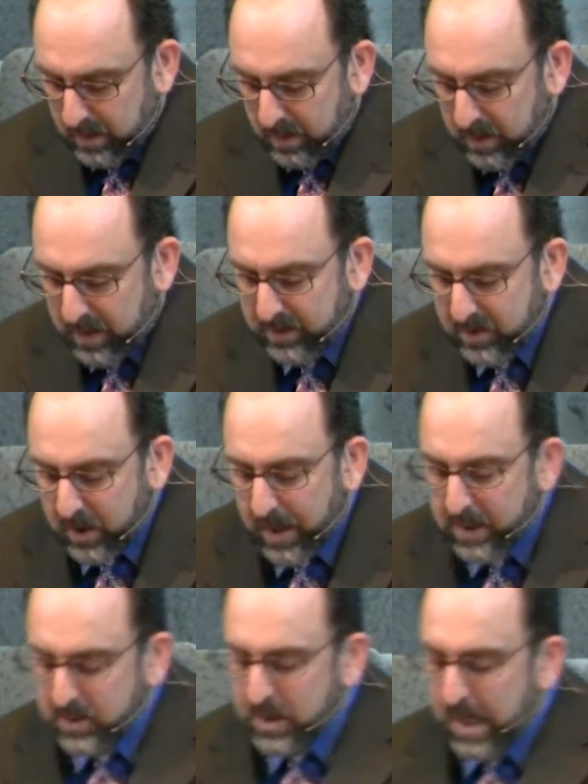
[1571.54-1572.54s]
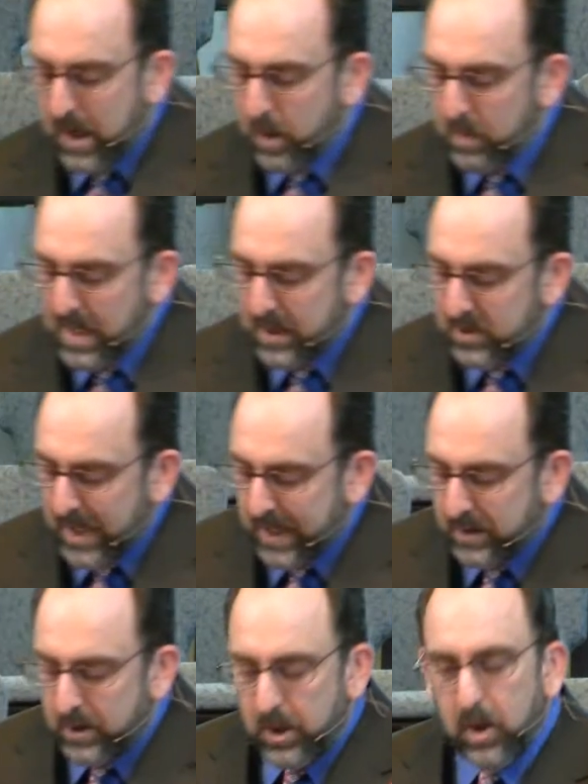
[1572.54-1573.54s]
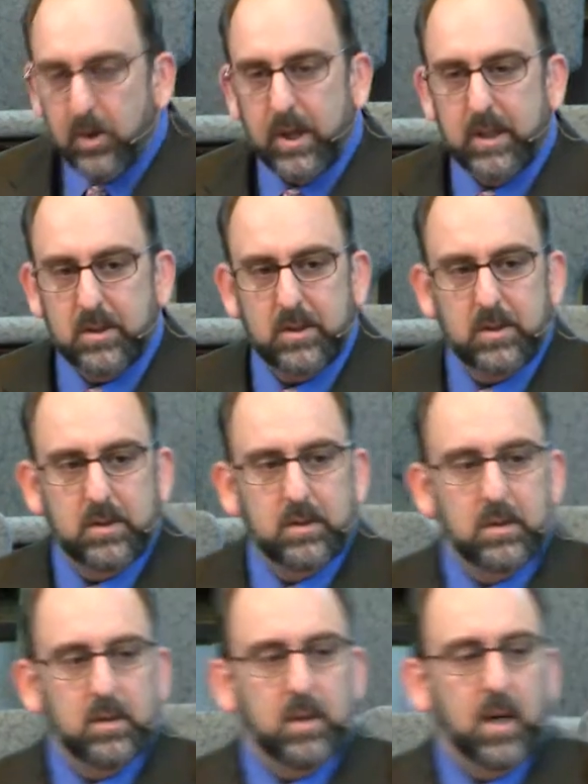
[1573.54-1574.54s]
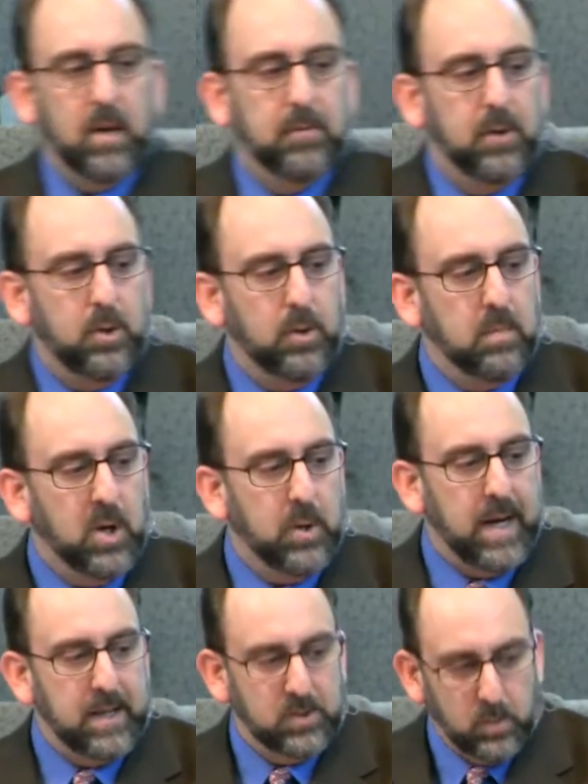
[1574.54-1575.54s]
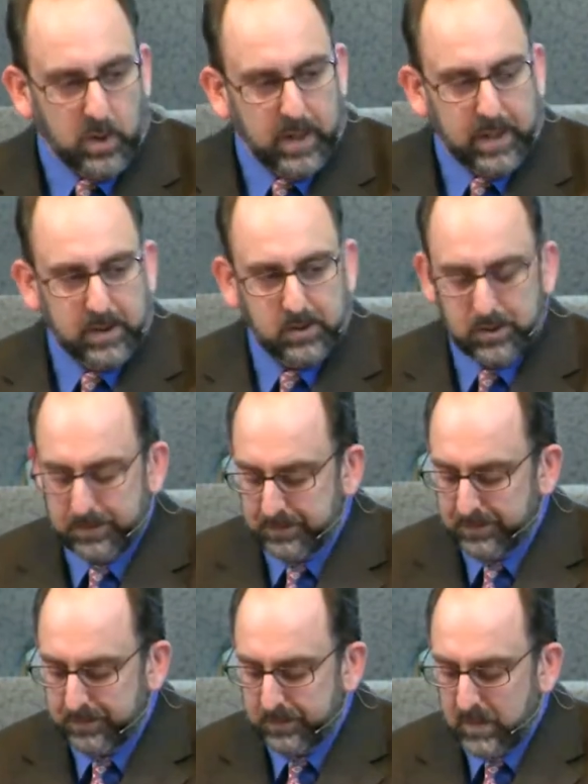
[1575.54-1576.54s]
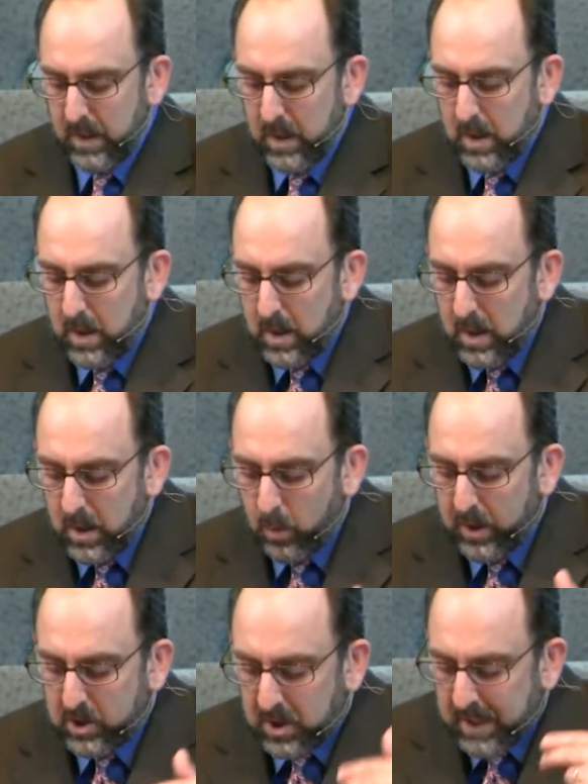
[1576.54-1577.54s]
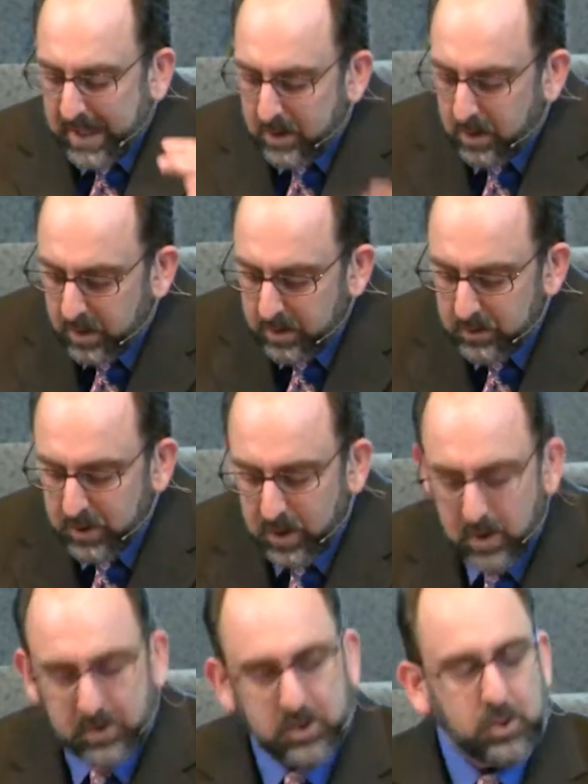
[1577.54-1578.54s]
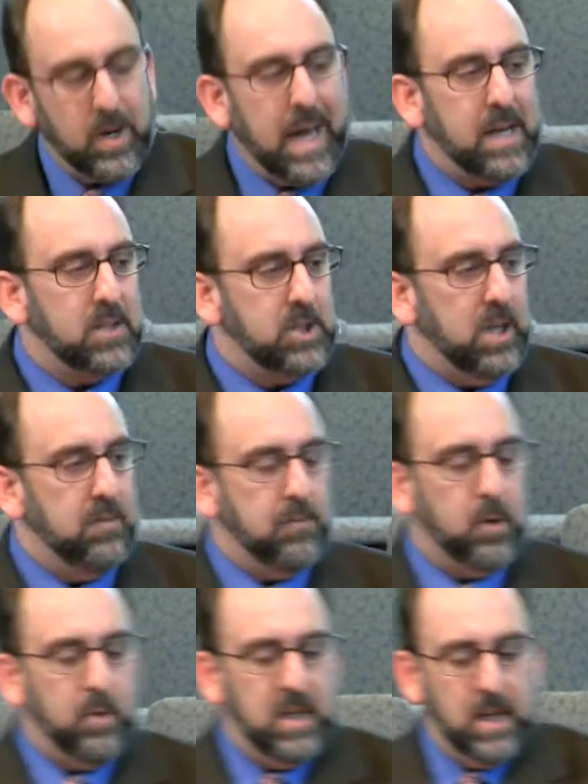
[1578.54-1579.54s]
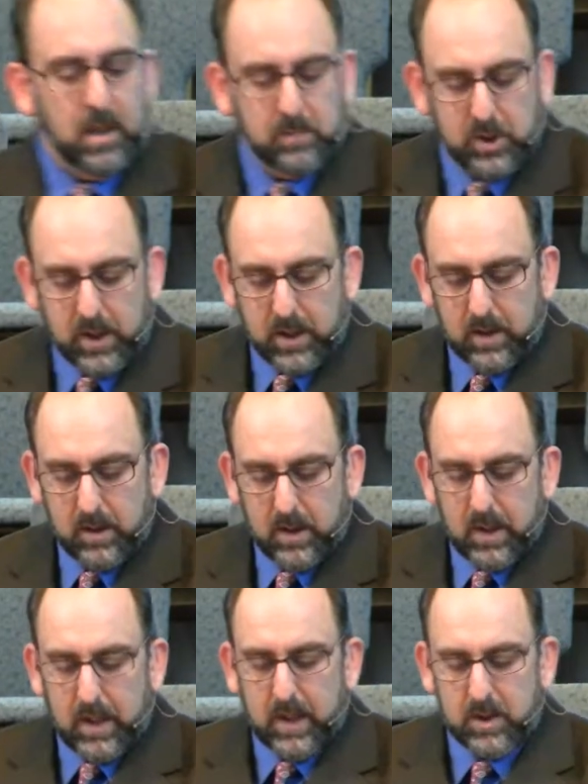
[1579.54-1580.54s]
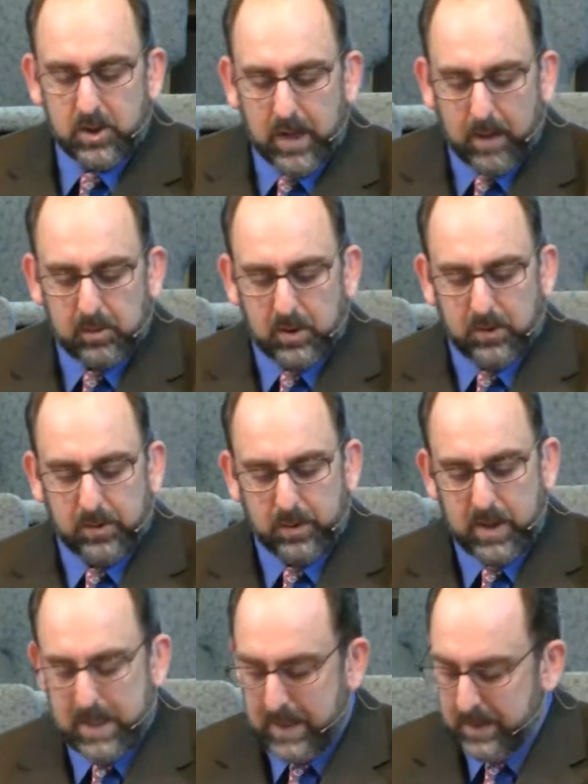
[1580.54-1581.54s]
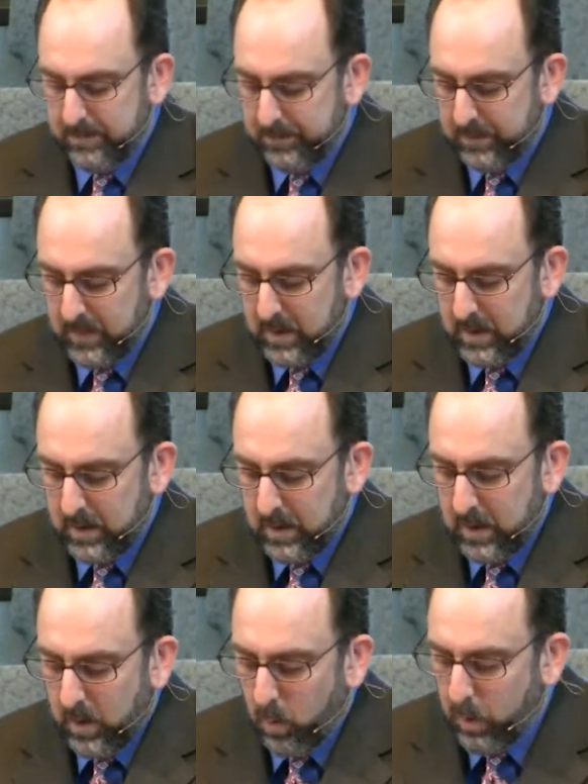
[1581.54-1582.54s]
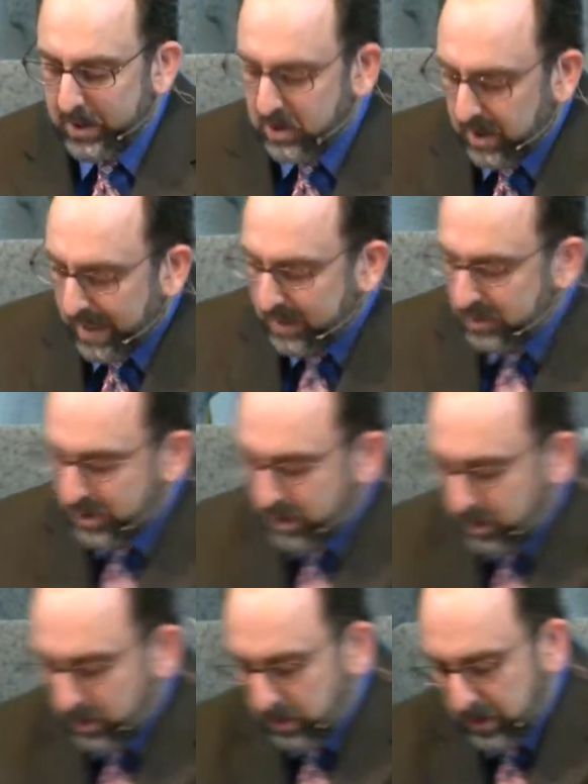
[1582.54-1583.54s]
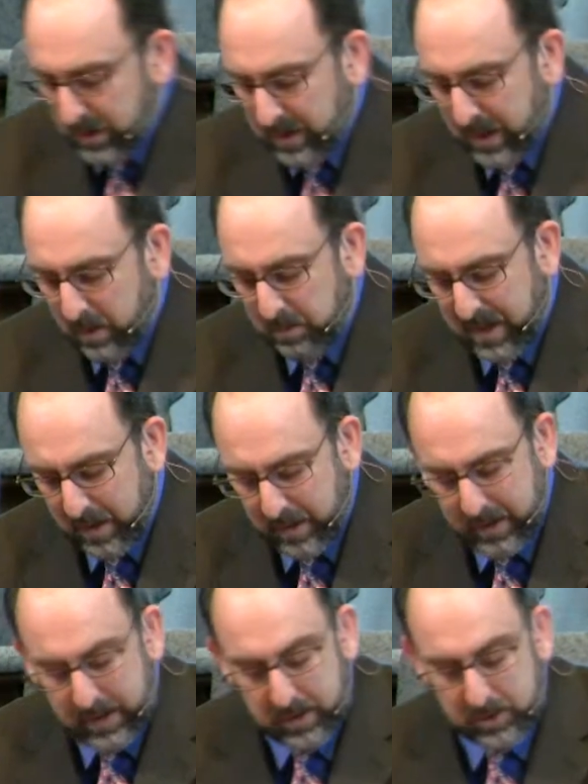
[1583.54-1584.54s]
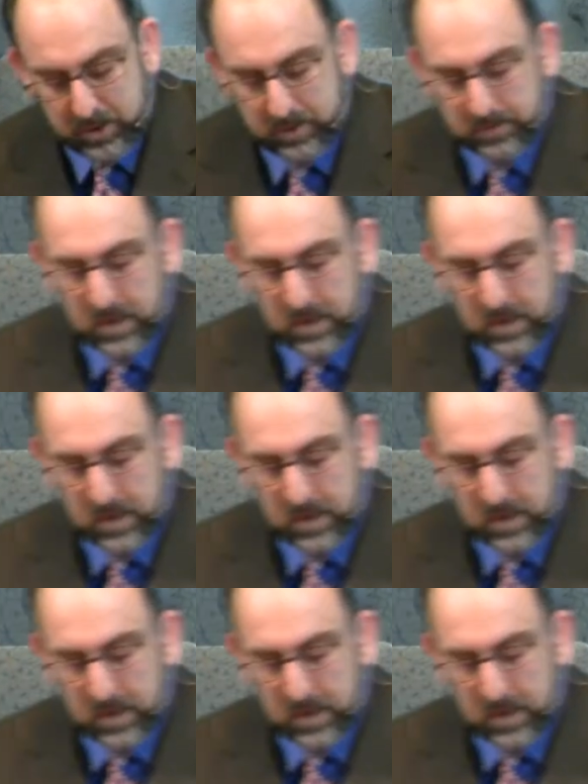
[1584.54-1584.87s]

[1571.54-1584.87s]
this caused Naomi to take notice of who Boaz was, which led to her strategy for redemption in chapter 3, which led to their marriage,